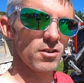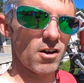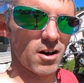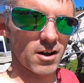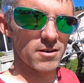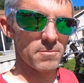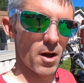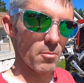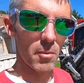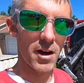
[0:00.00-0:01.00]
on
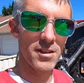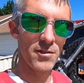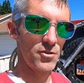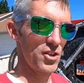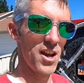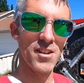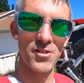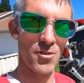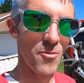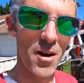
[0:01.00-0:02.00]
mountain bikes have changed
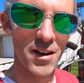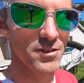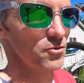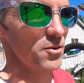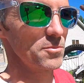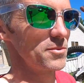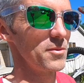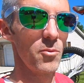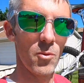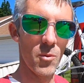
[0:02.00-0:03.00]
so much from
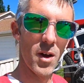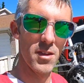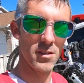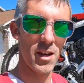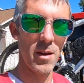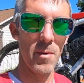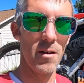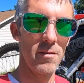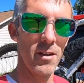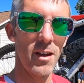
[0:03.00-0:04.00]
when this came
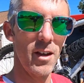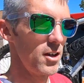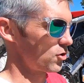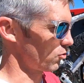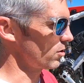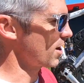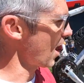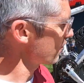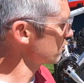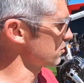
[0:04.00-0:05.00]
out. Shortly
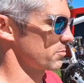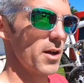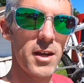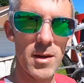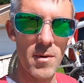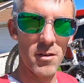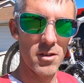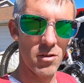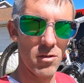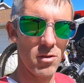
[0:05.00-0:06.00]
after this bike came out, they
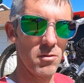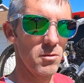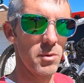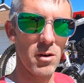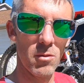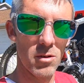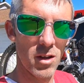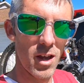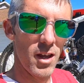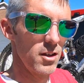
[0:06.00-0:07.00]
started going to bigger
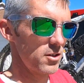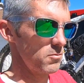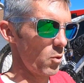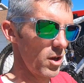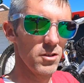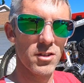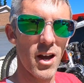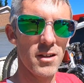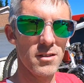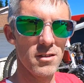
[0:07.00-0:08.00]
wheel
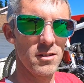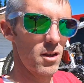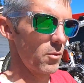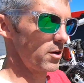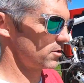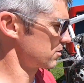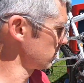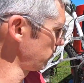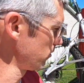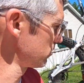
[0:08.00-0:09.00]
sizes. They went to
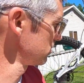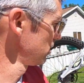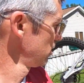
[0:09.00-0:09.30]
different